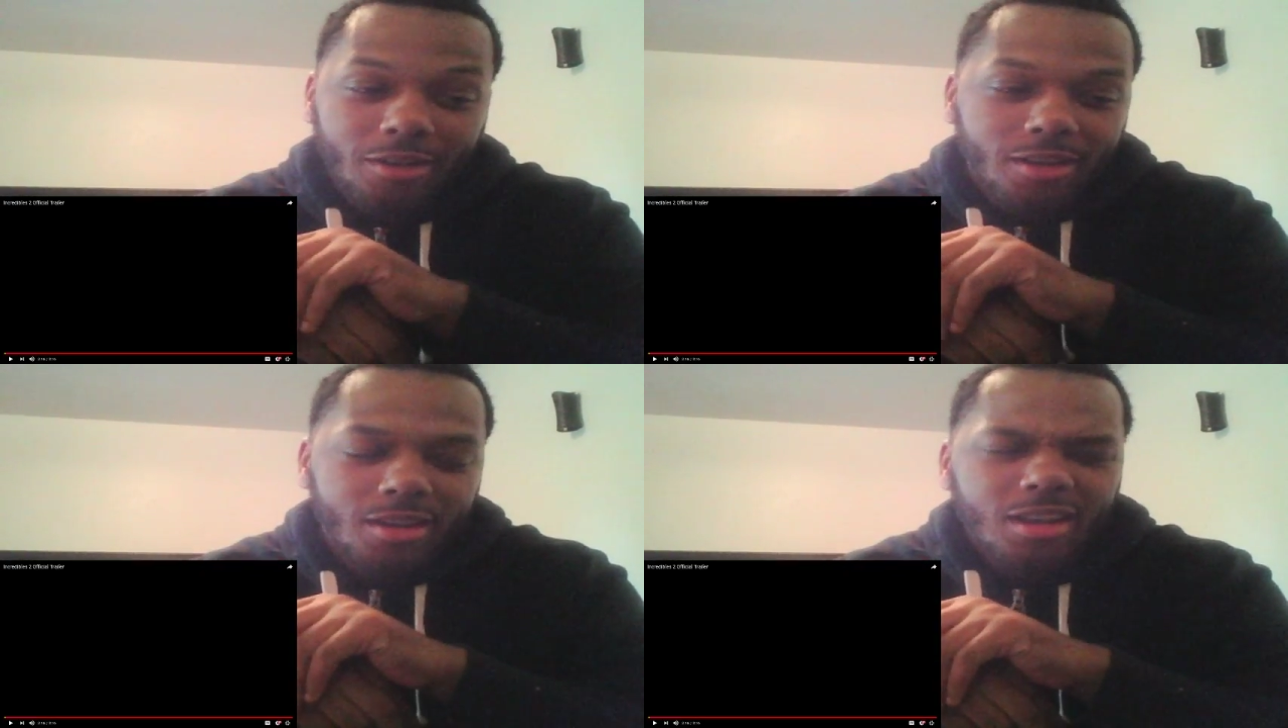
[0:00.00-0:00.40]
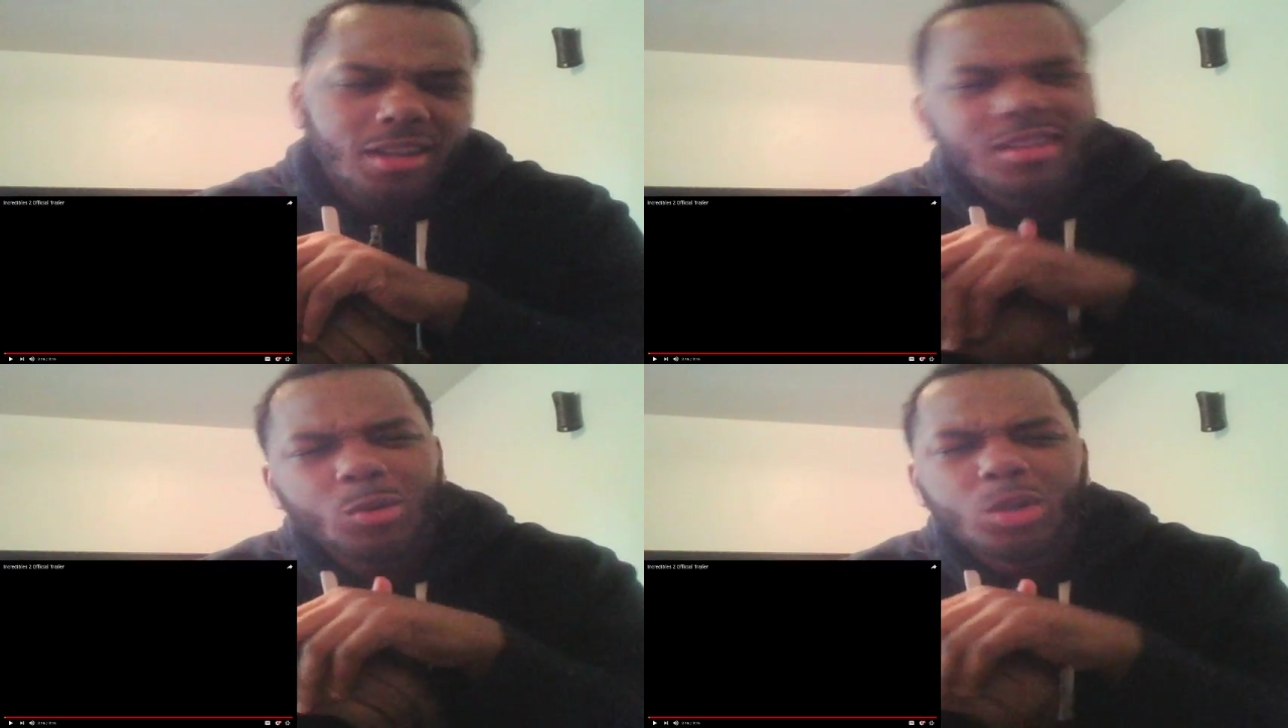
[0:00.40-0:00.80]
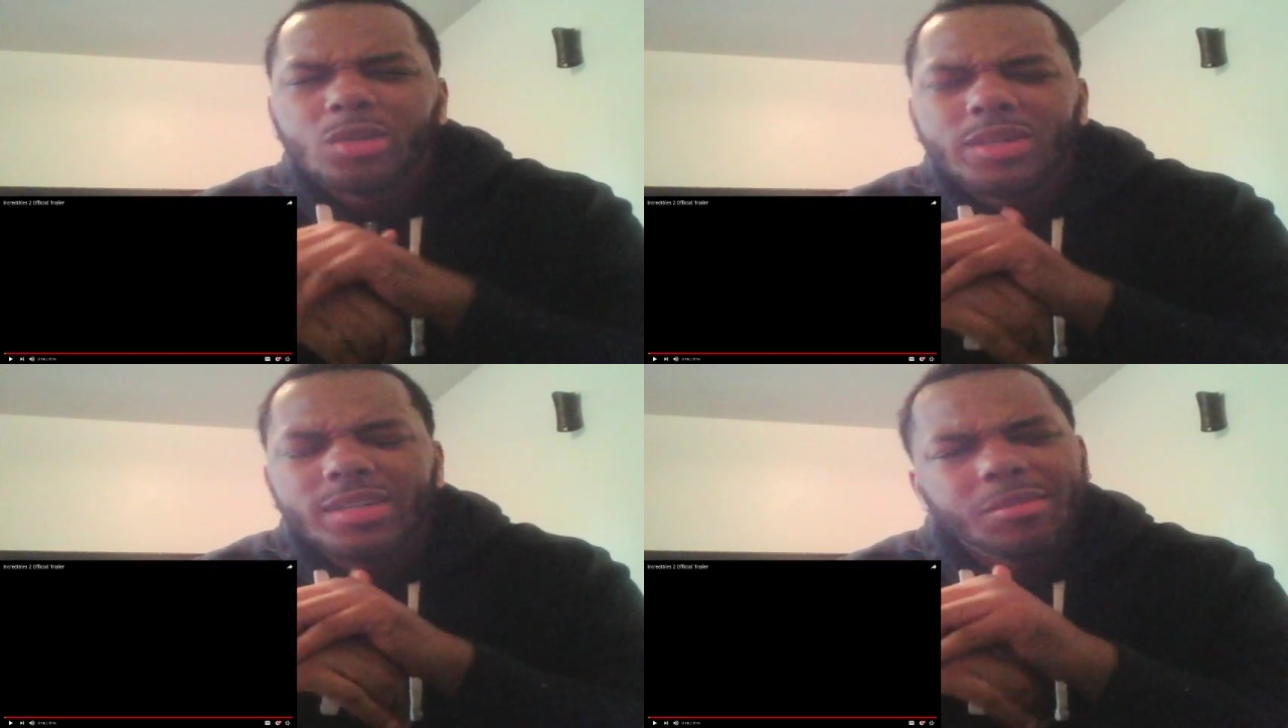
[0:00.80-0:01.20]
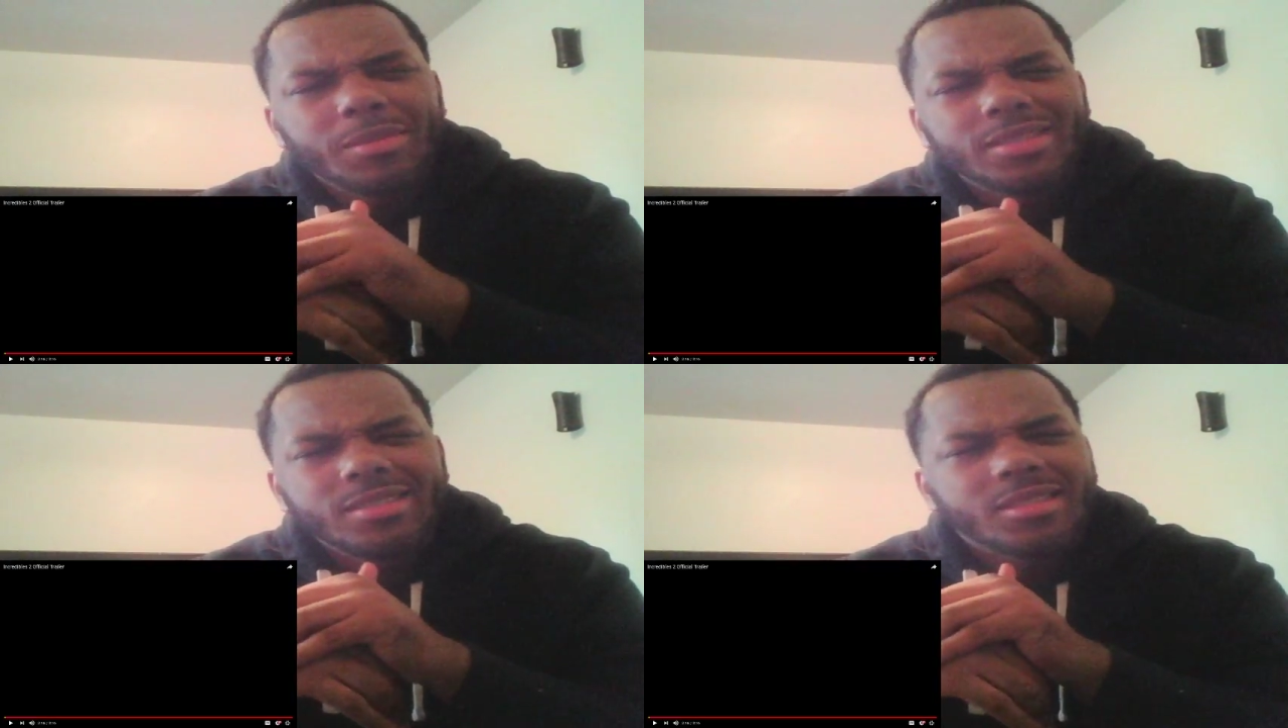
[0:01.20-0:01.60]
I think when it come
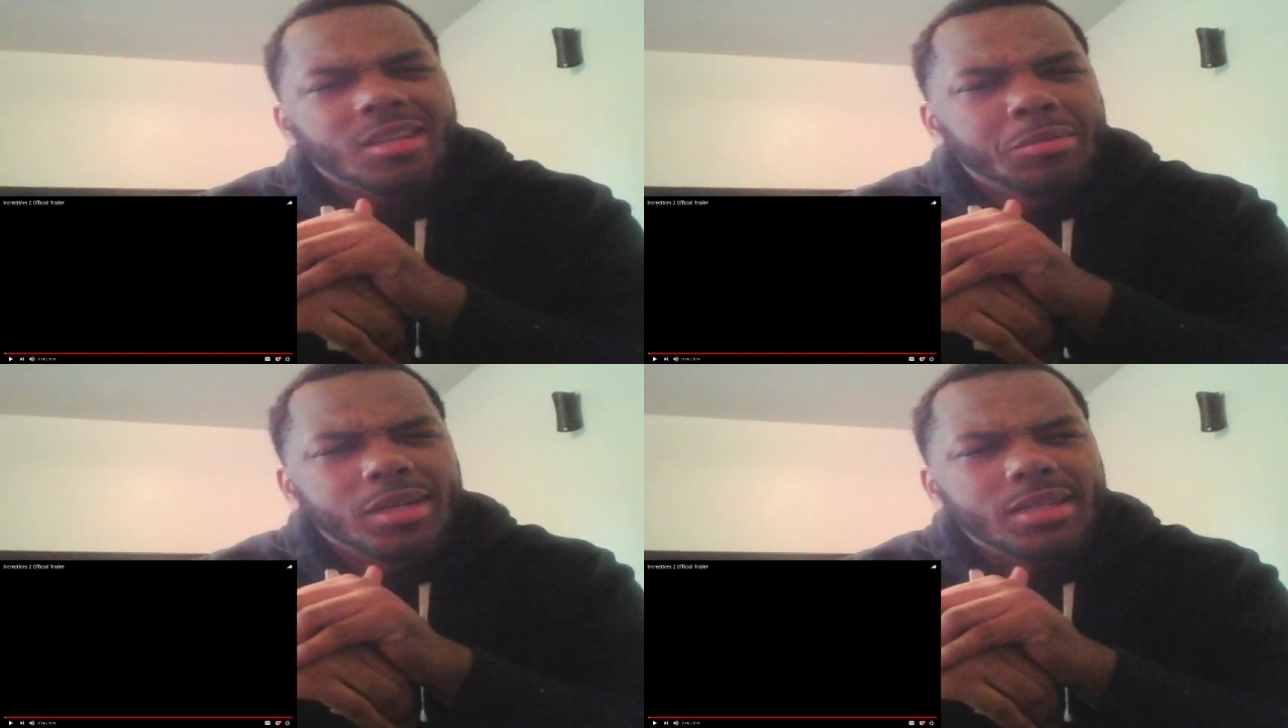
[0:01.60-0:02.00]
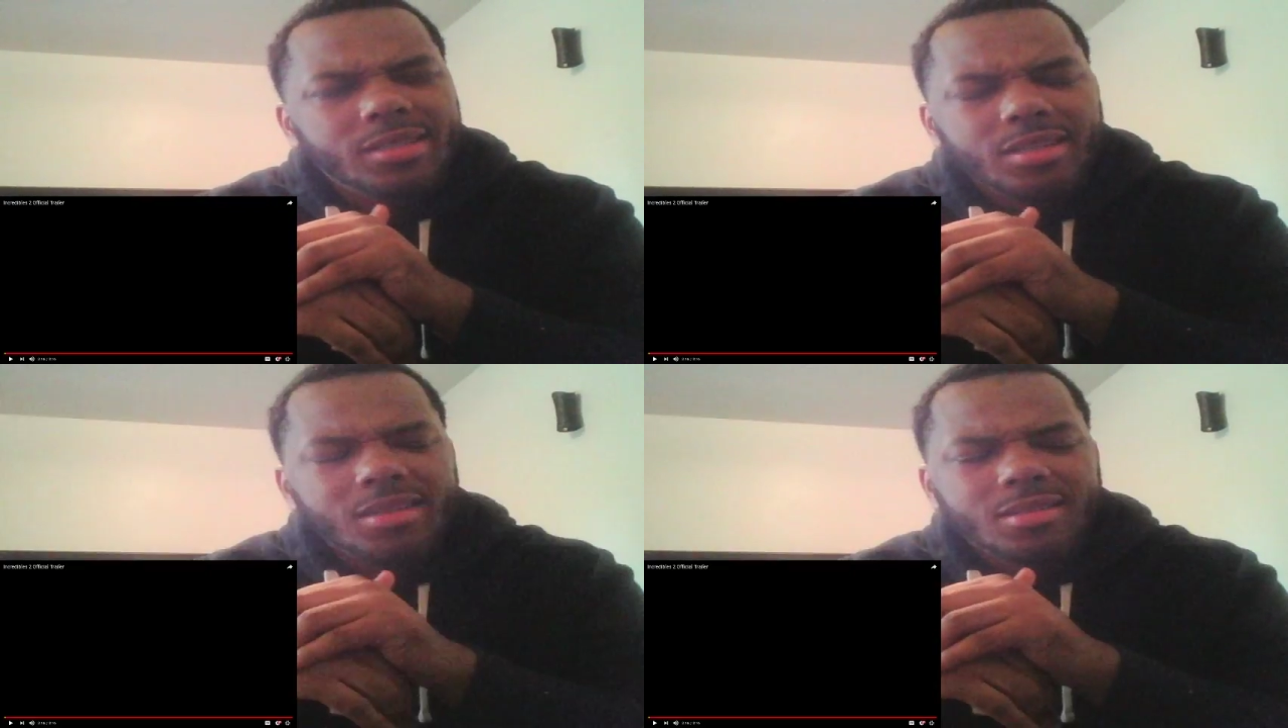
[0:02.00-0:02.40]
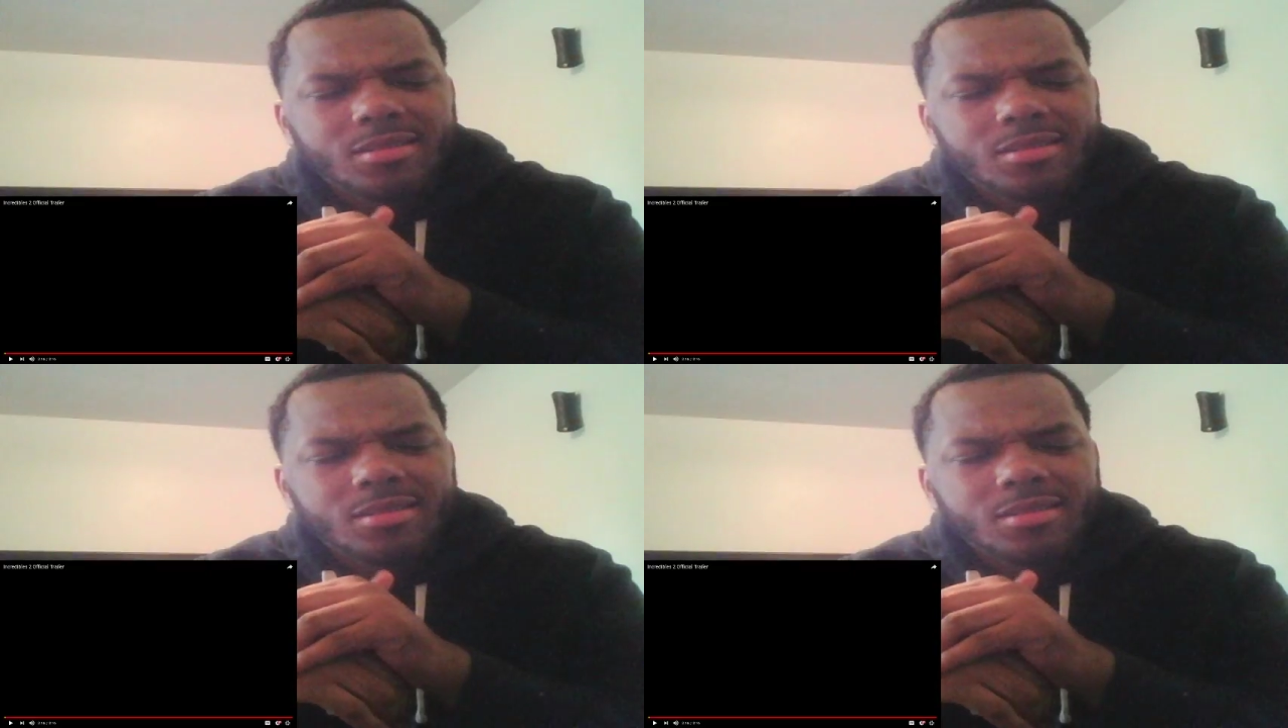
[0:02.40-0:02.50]
out this summer, I think.